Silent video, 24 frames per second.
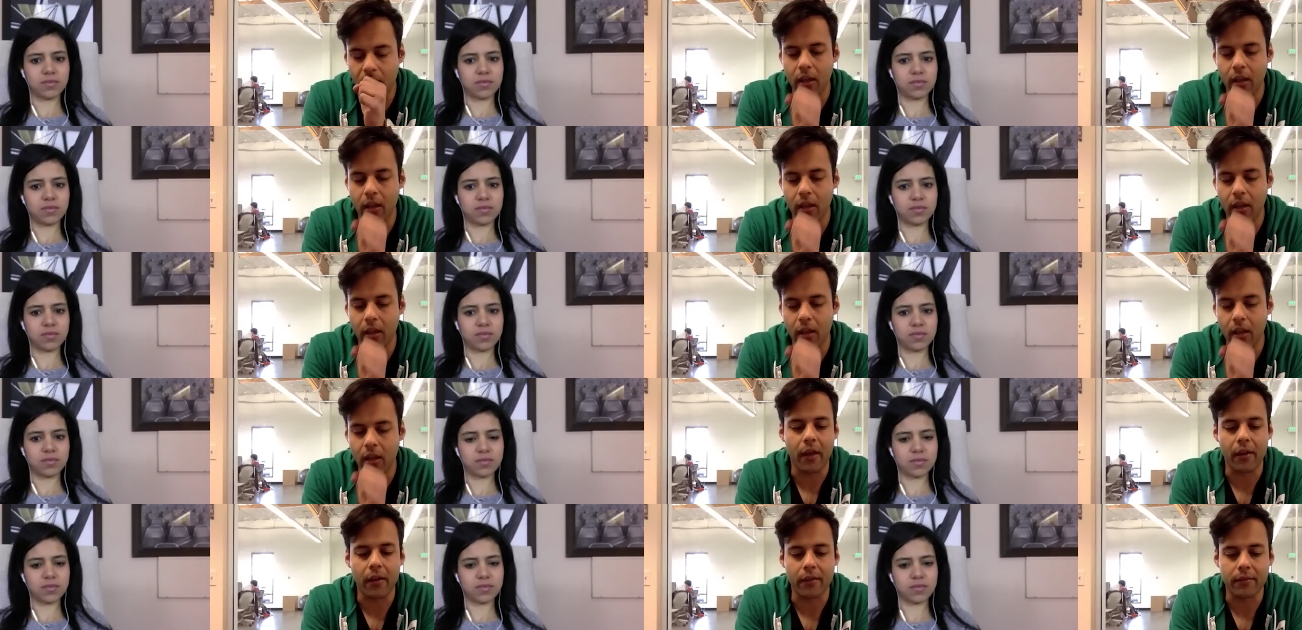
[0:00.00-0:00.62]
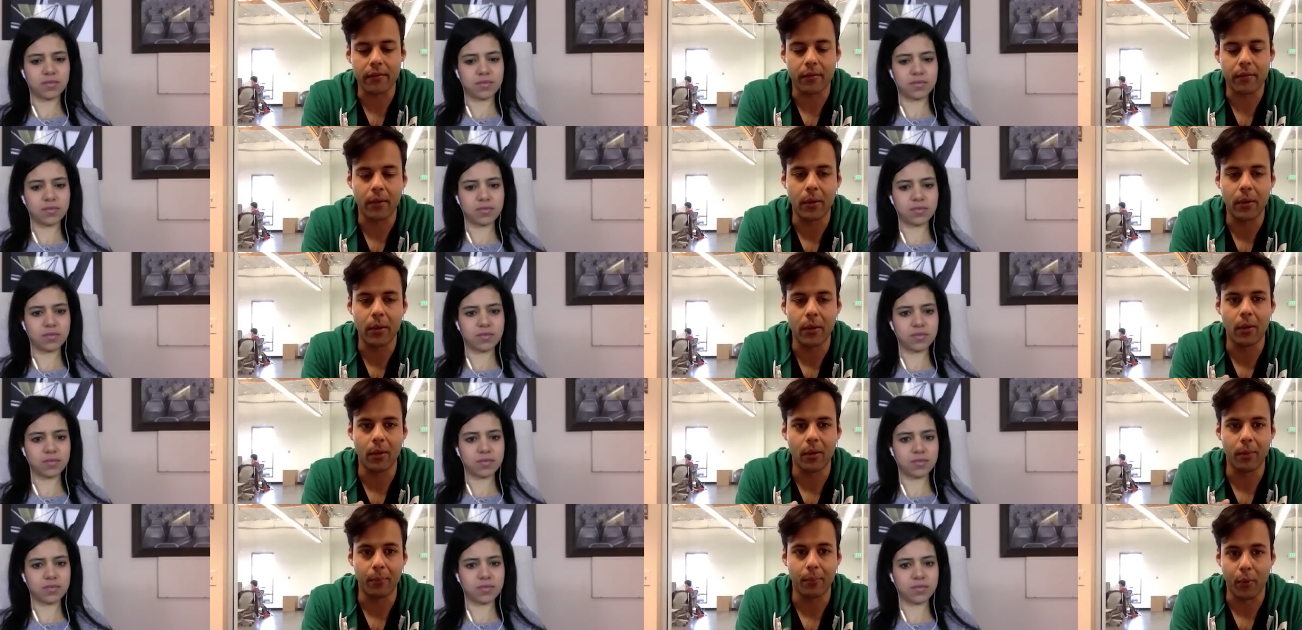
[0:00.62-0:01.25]
Speaker 1: about
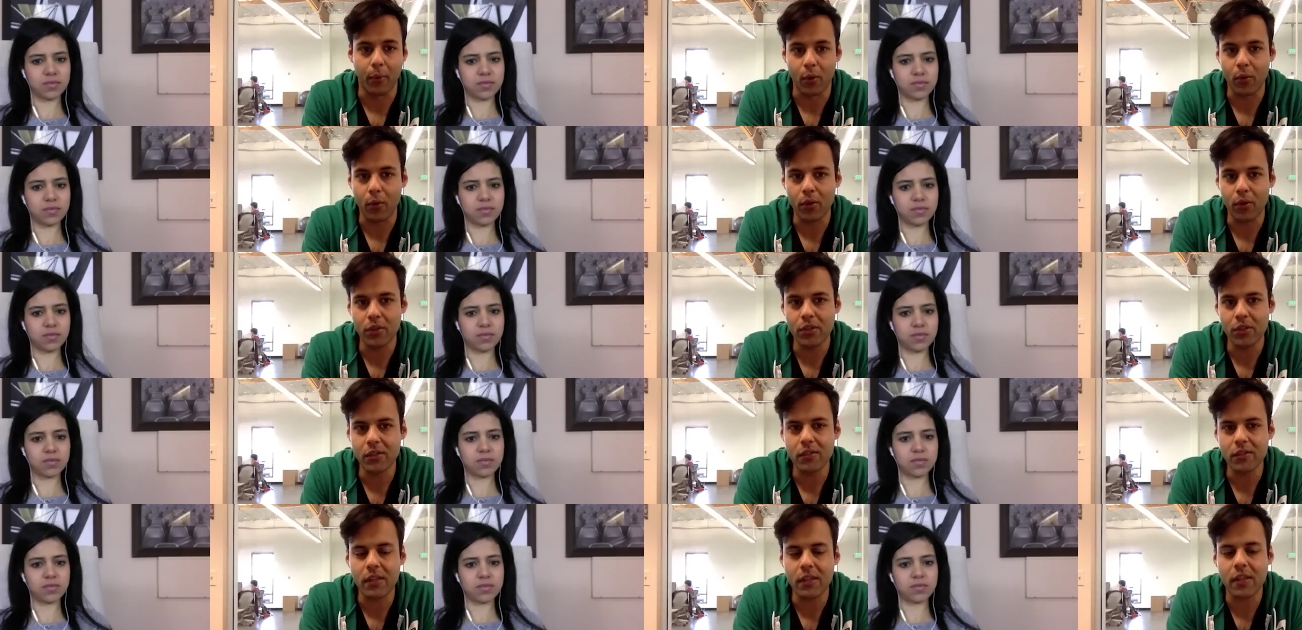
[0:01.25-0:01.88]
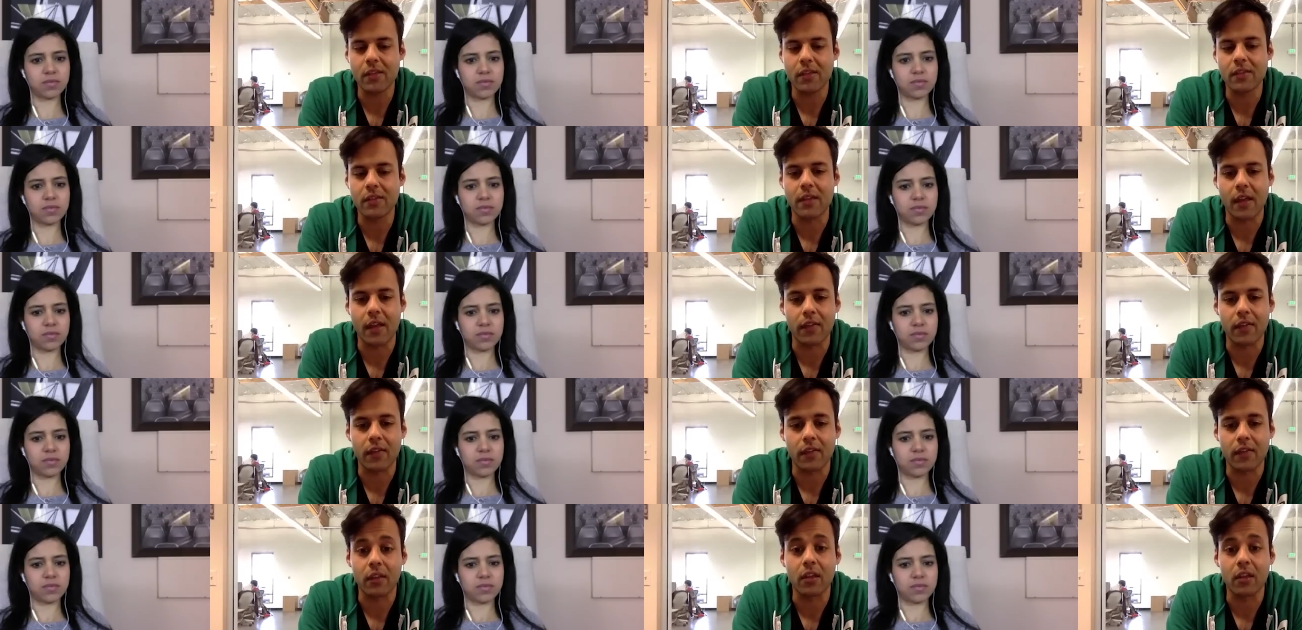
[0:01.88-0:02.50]
brokerages is
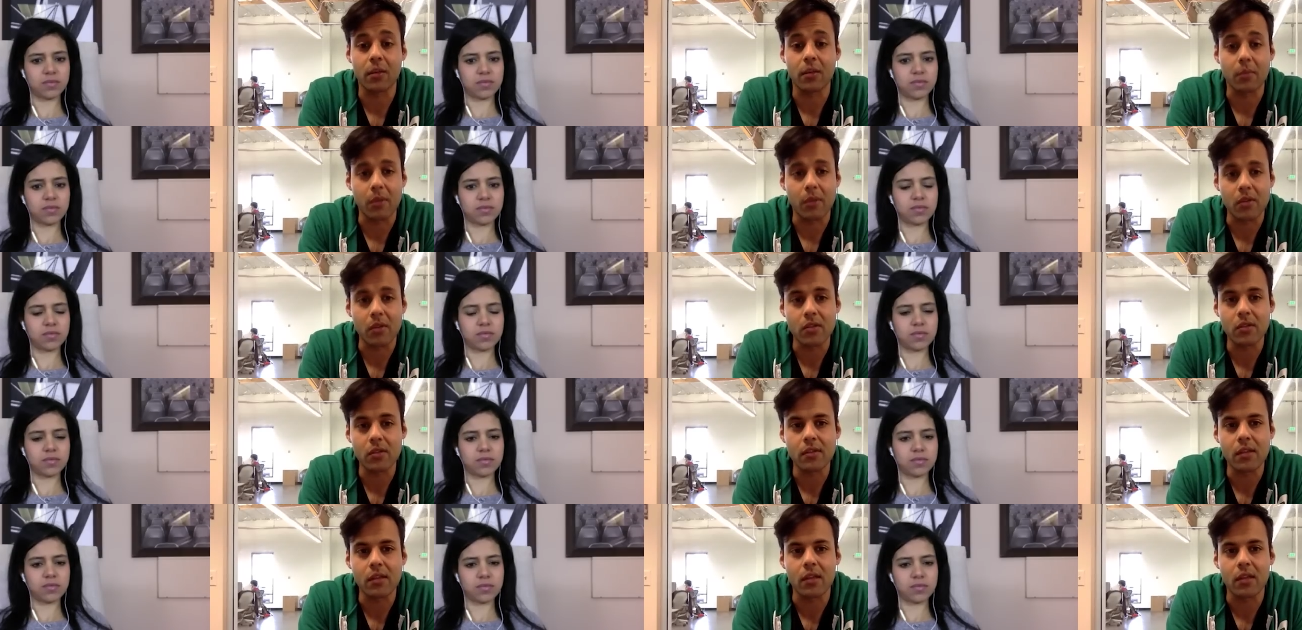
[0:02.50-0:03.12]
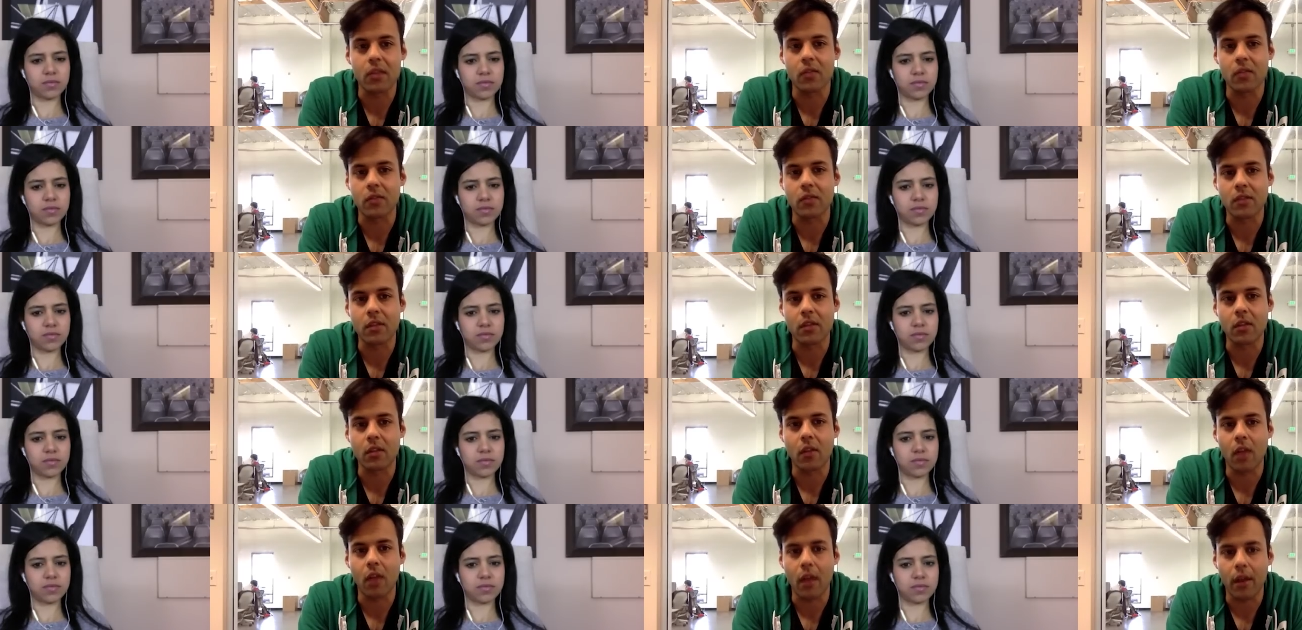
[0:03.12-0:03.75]
that the commissions that you
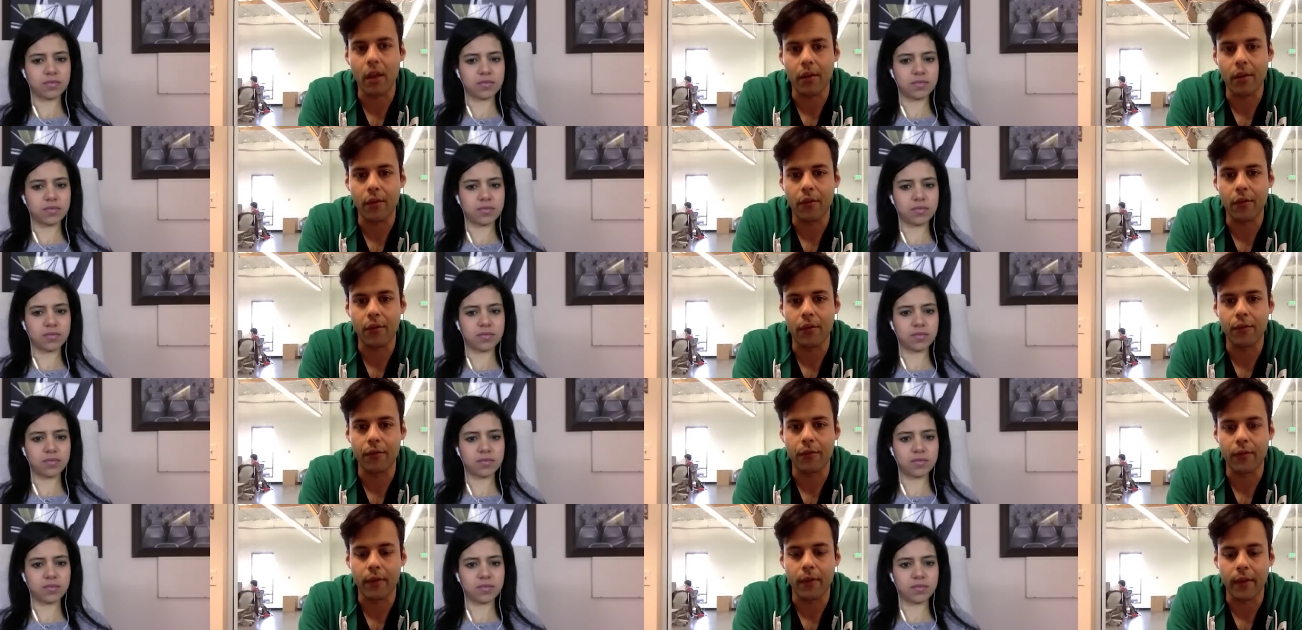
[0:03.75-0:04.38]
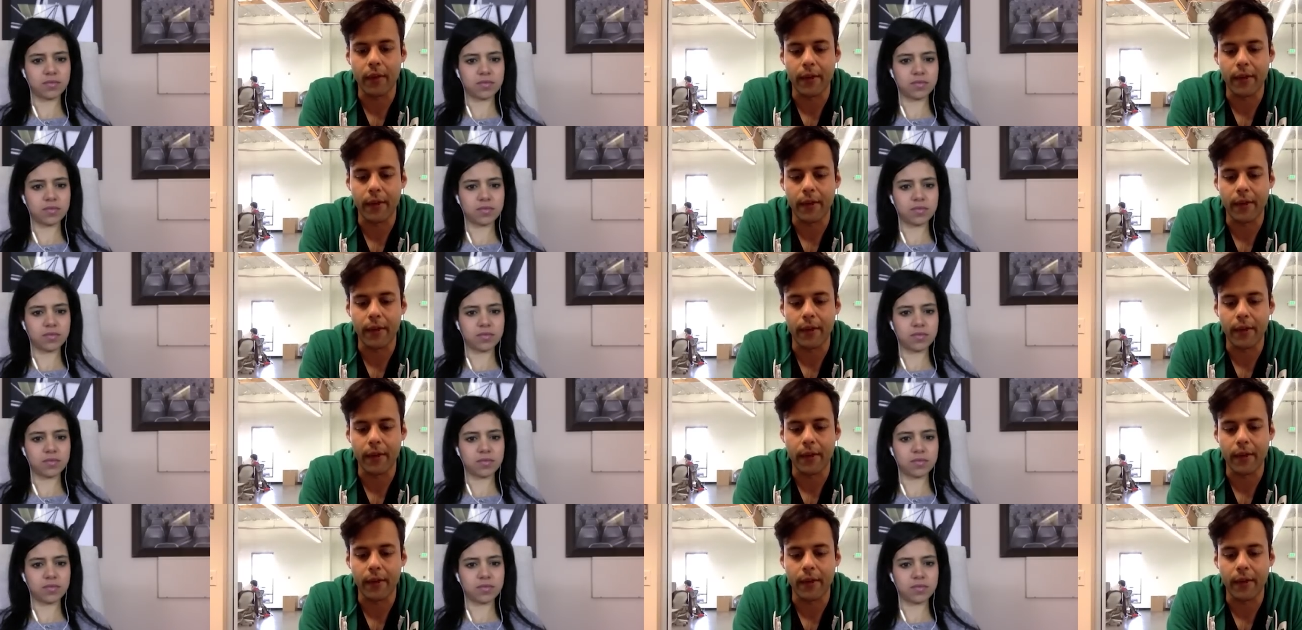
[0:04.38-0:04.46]
see a lot of